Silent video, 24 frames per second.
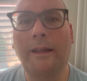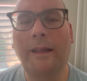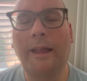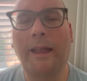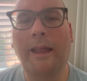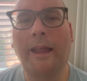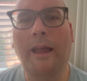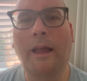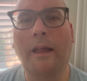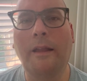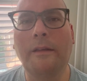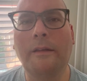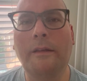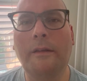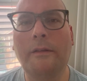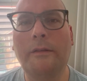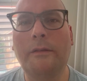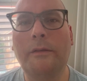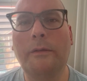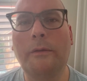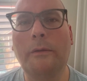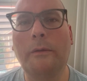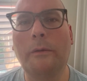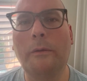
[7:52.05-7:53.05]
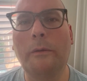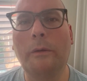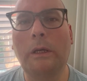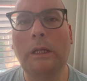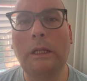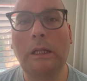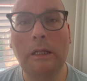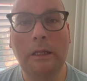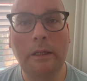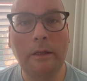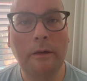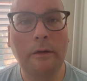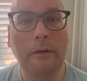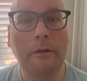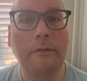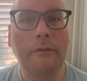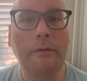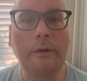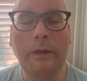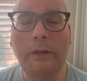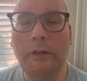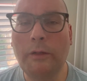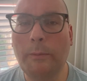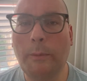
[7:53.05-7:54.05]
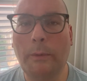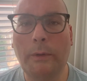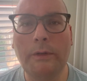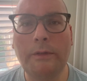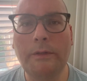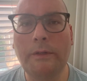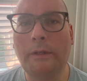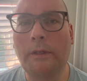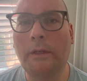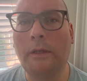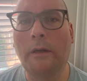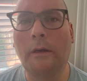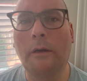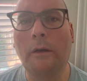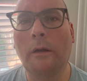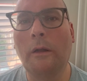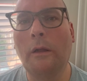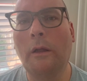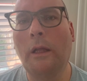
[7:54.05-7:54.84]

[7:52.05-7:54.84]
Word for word: and to clear for each person here